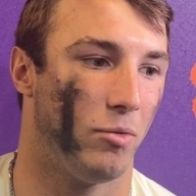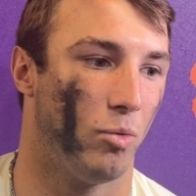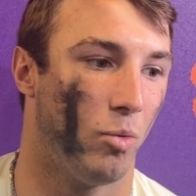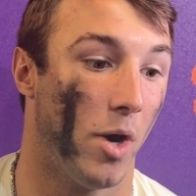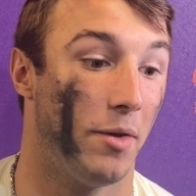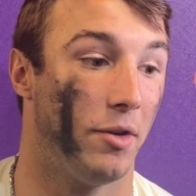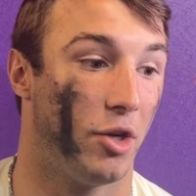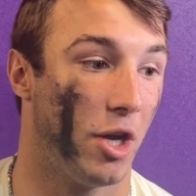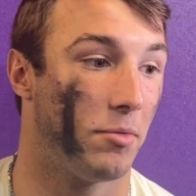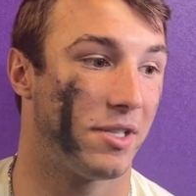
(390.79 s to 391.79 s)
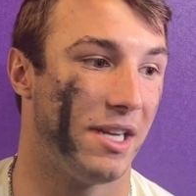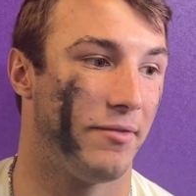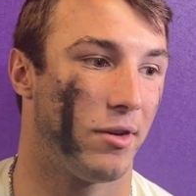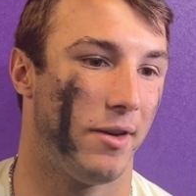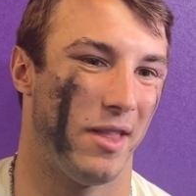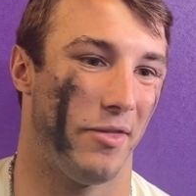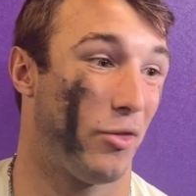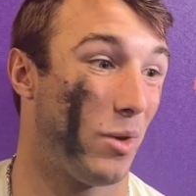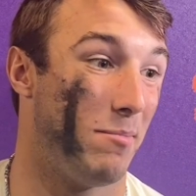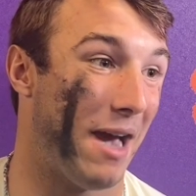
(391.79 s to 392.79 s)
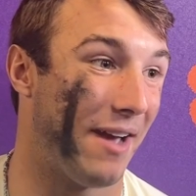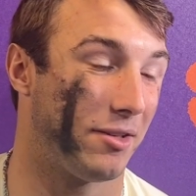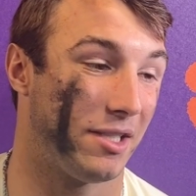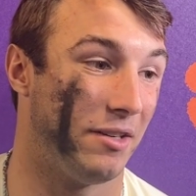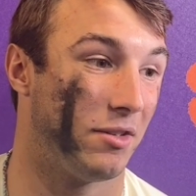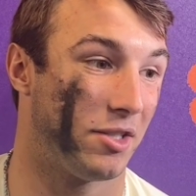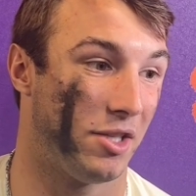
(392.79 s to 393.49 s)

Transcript: one good receiver and then three bad receivers.